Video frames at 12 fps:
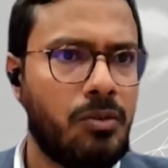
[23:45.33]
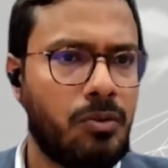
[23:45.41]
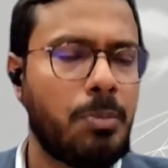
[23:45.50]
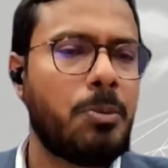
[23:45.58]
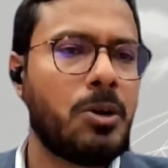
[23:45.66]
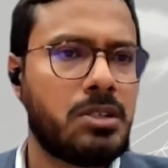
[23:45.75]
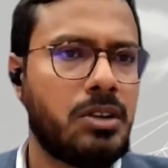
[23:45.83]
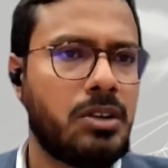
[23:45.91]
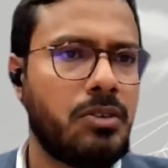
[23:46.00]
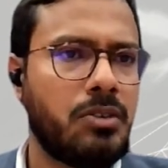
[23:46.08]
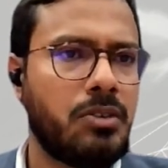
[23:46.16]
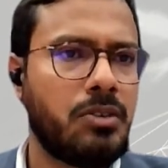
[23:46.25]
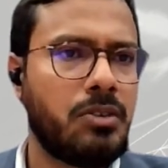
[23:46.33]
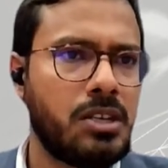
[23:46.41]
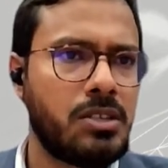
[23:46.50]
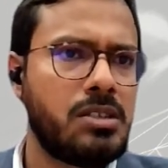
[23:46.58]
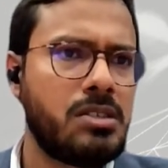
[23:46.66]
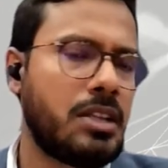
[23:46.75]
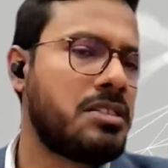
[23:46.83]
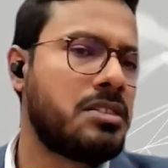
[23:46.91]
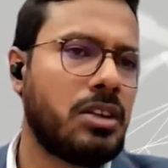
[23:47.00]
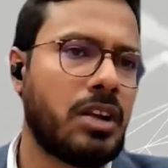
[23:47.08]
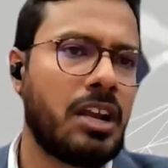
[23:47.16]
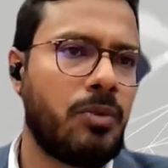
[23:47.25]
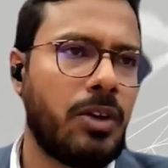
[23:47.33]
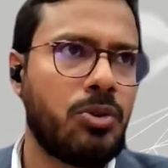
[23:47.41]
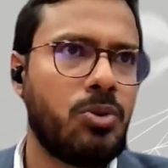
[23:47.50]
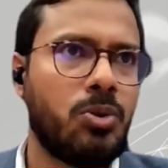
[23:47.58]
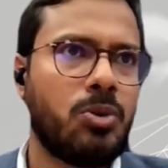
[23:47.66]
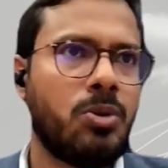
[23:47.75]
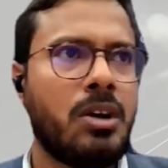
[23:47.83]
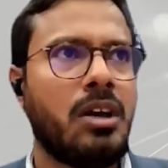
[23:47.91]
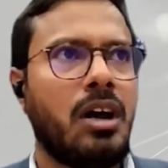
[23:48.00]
for positive use cases, that's the right way to go.